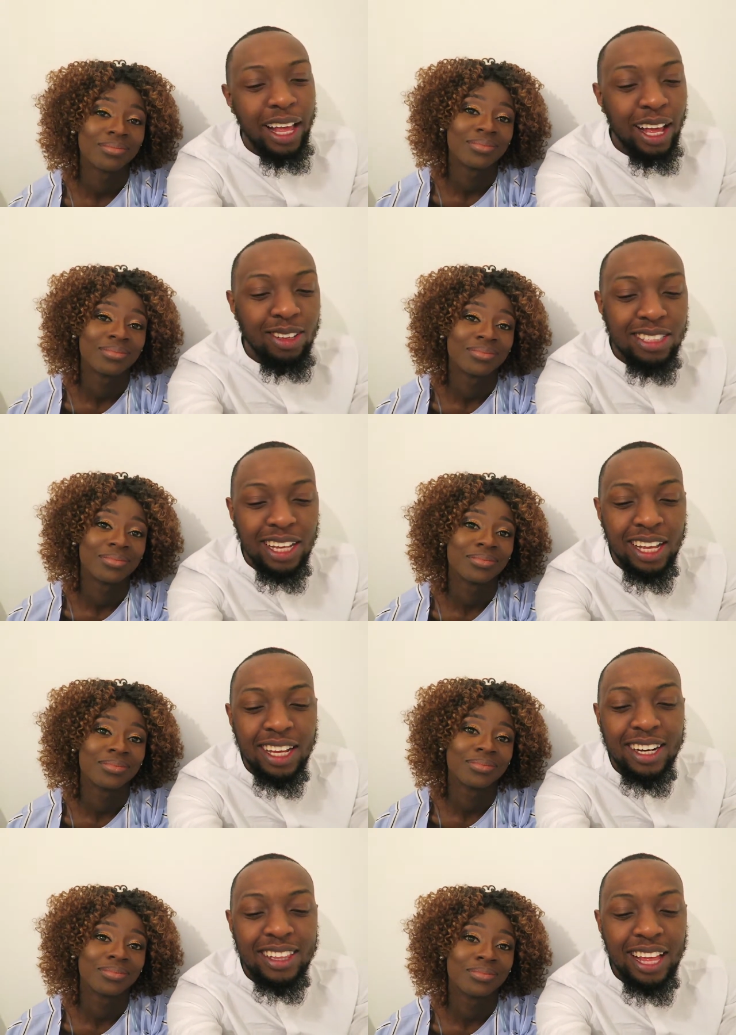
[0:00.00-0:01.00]
Speaker 1: like. I'll say,
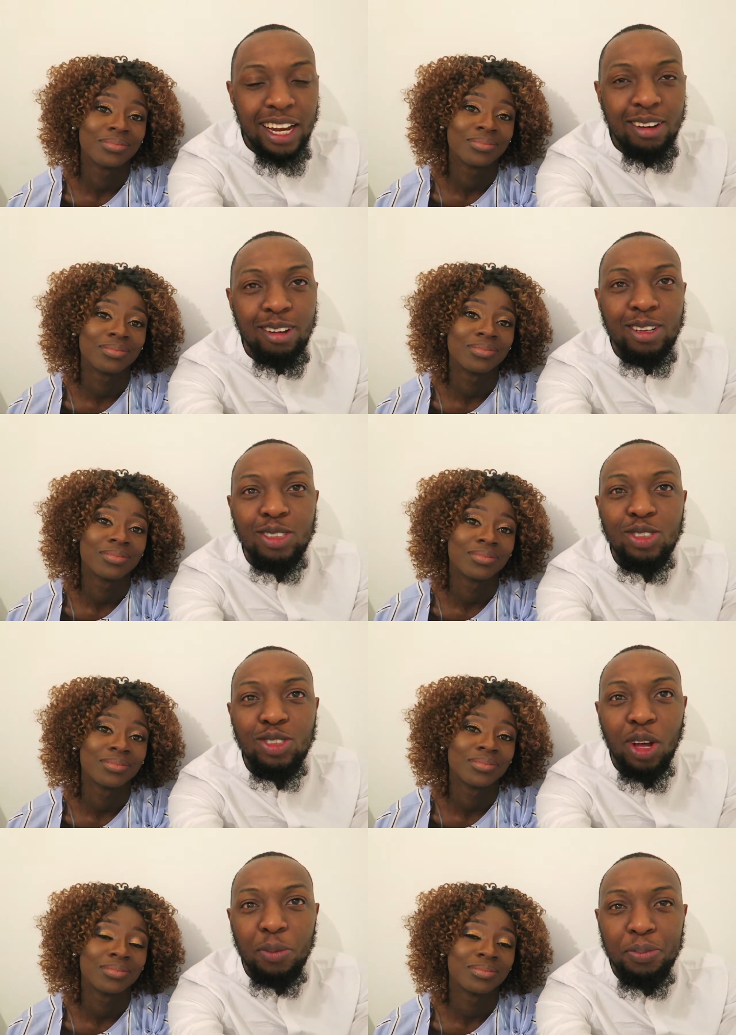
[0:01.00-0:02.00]
Nathaniel,
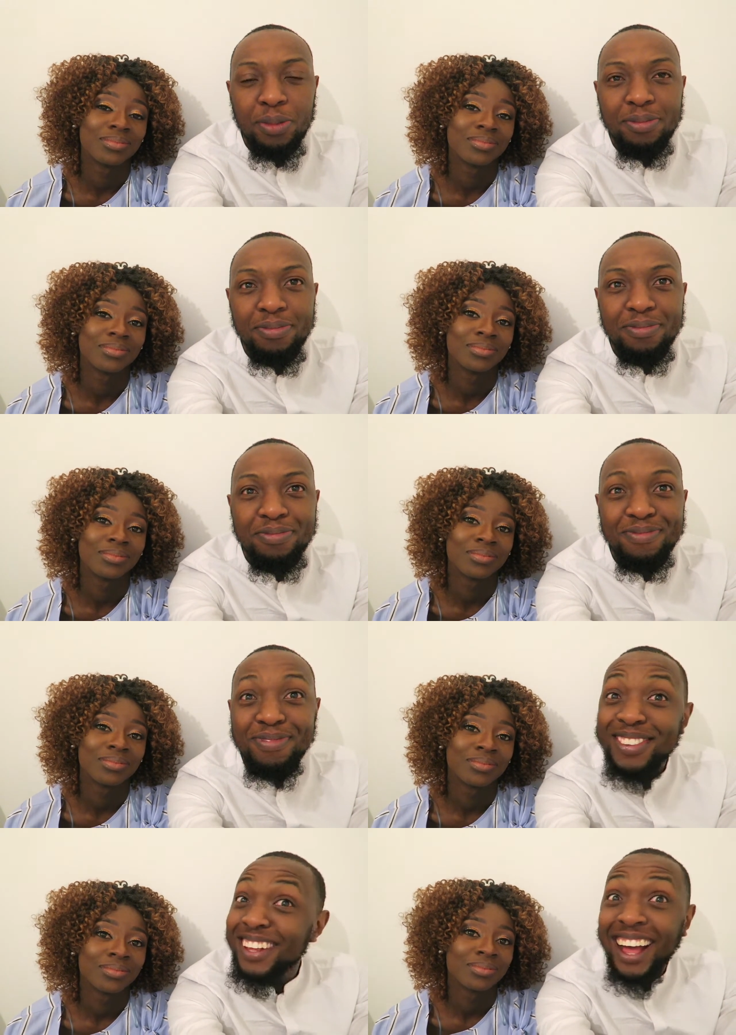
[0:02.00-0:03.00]
stop.
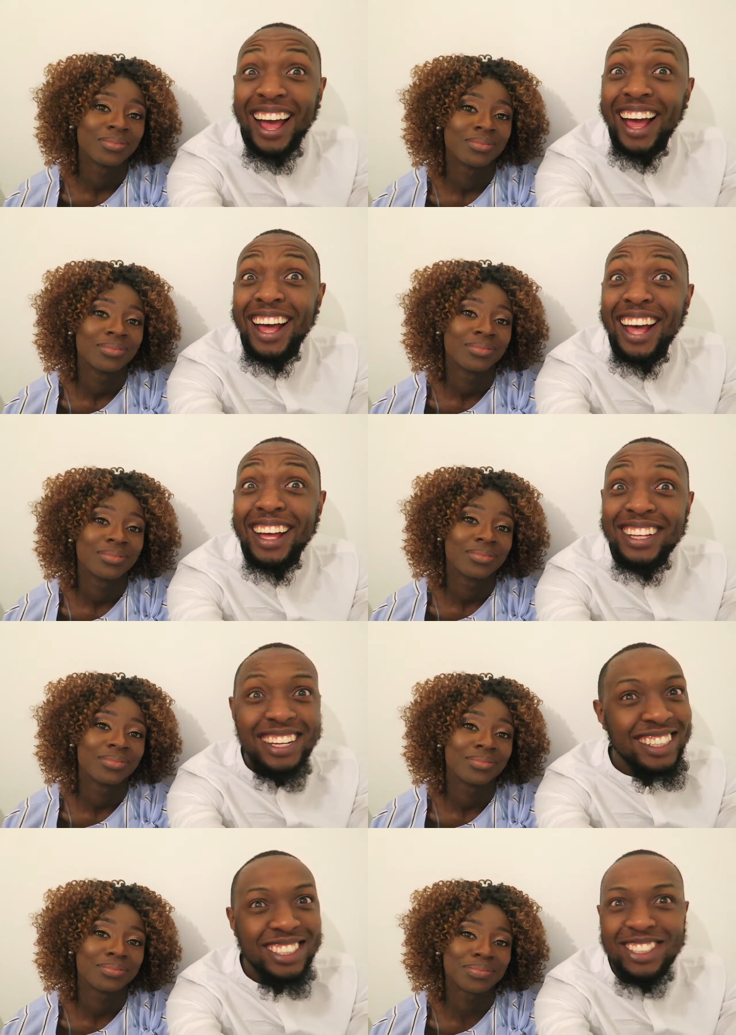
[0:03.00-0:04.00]
Ha ha ha.
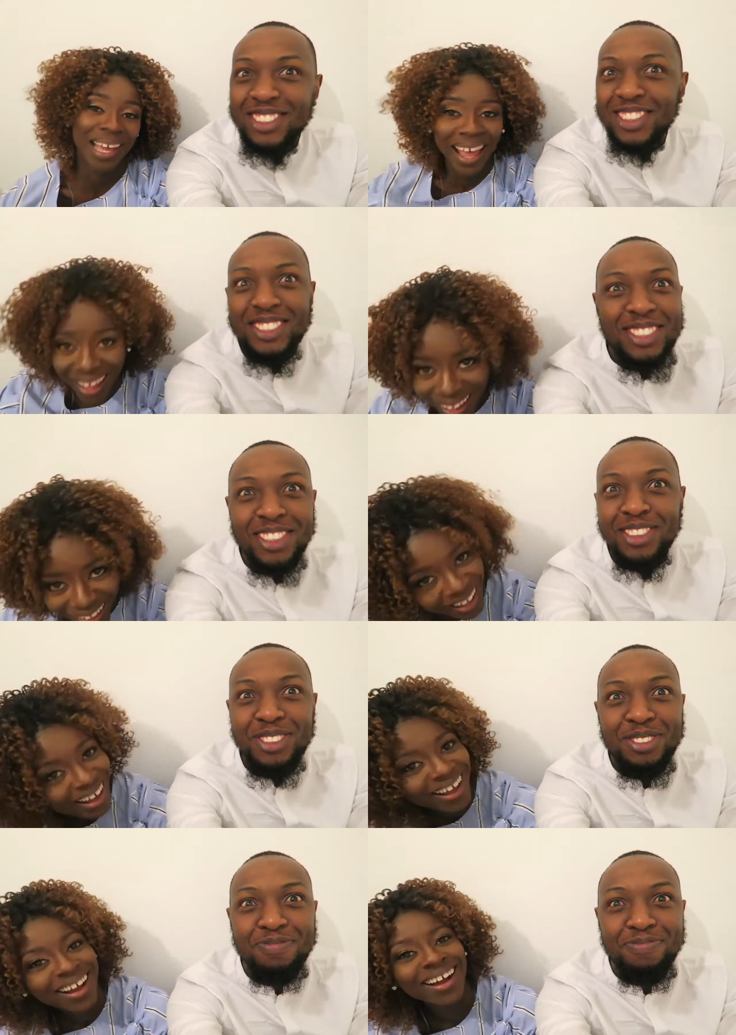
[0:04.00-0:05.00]
He still
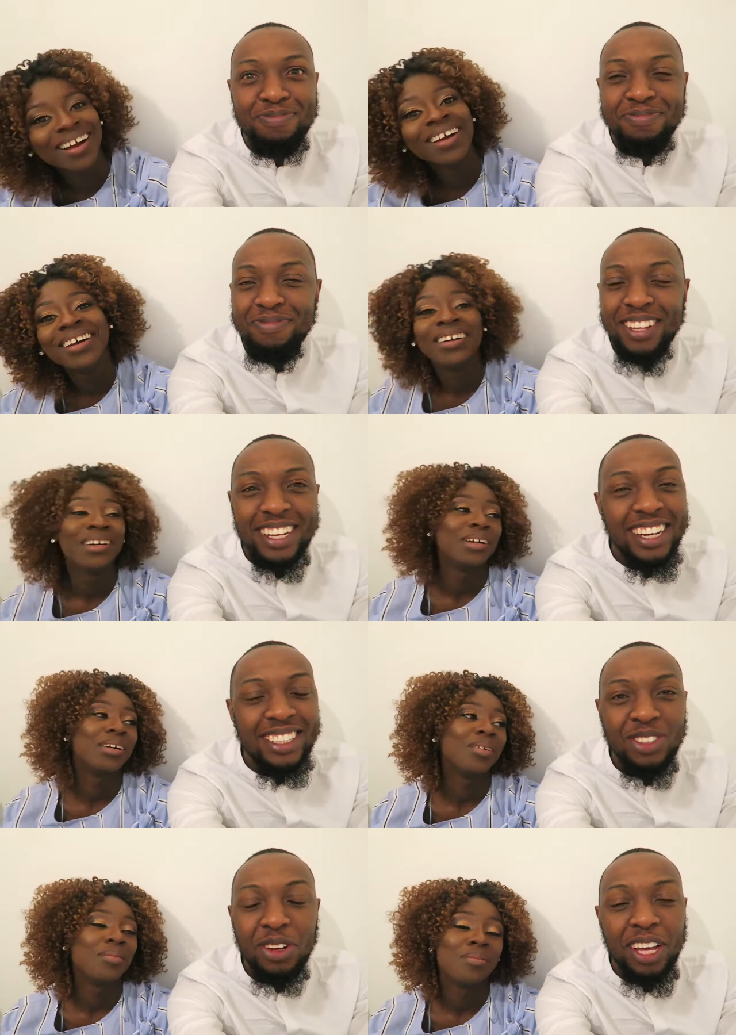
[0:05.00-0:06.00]
continues. He
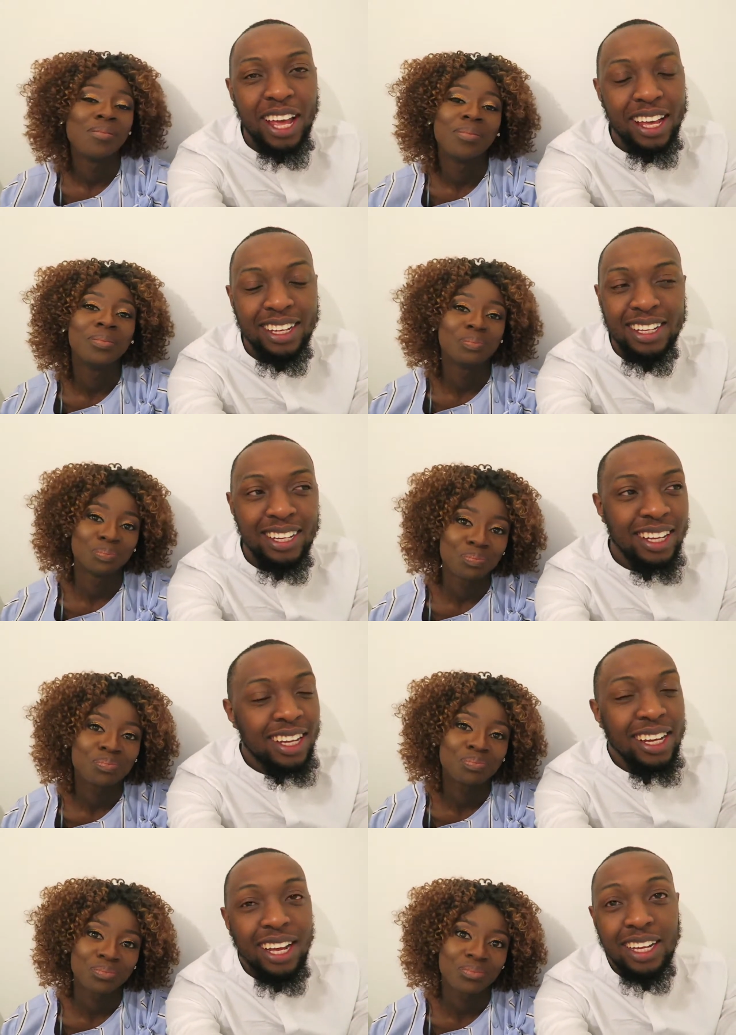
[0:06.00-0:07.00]
does not care.
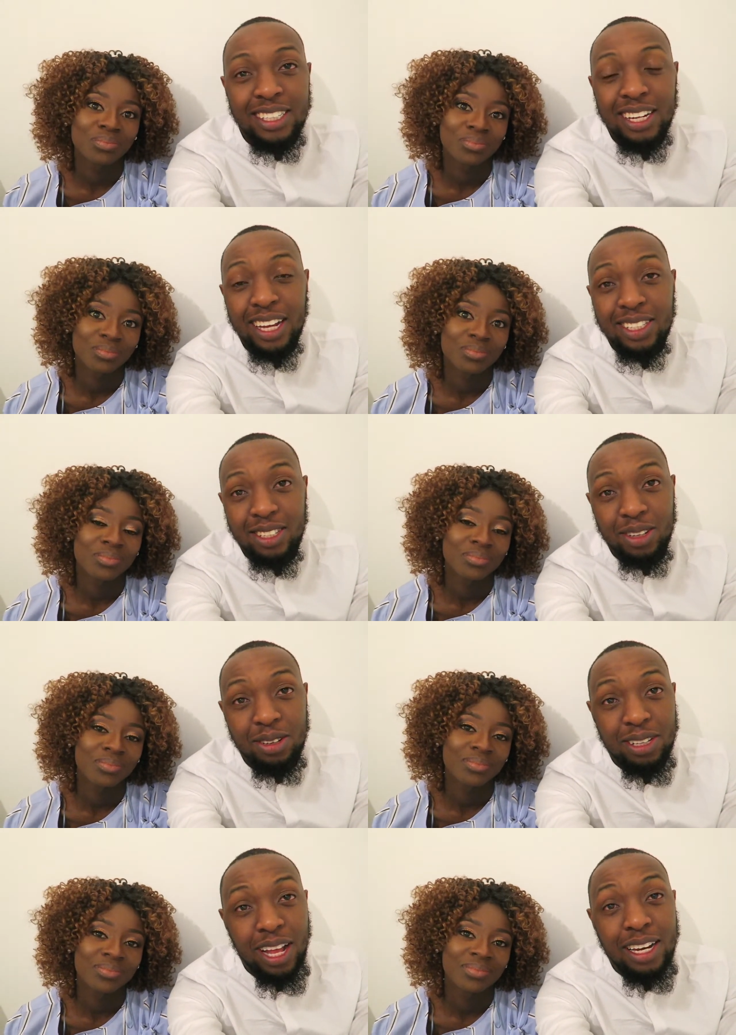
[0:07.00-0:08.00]
And yeah.
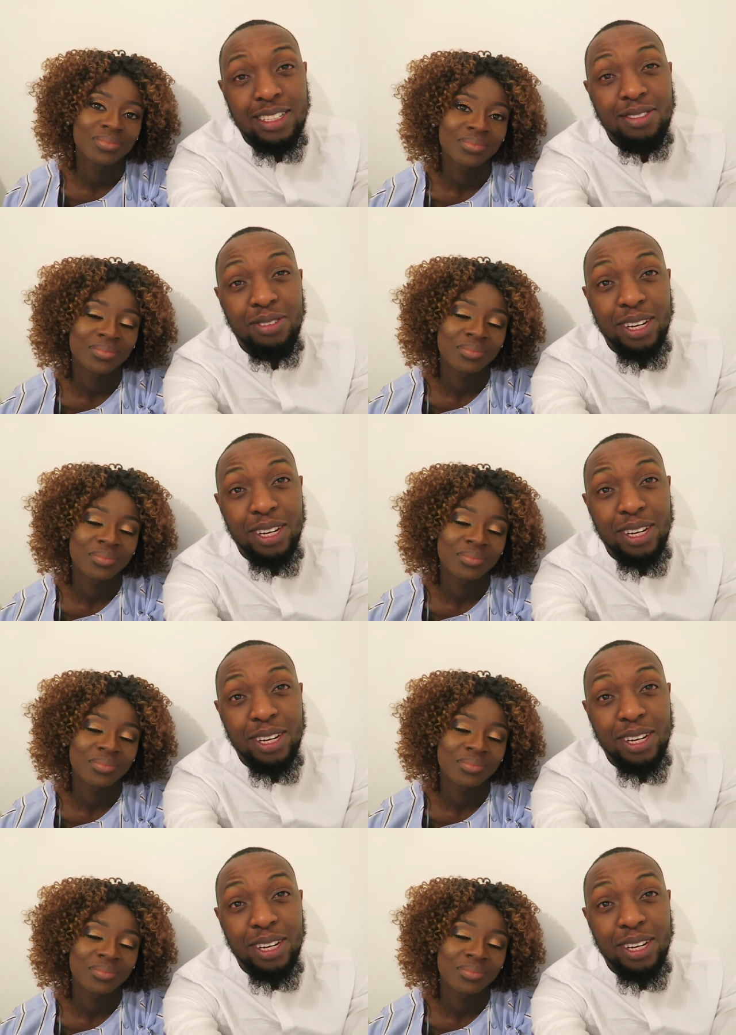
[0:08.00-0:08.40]
So and it's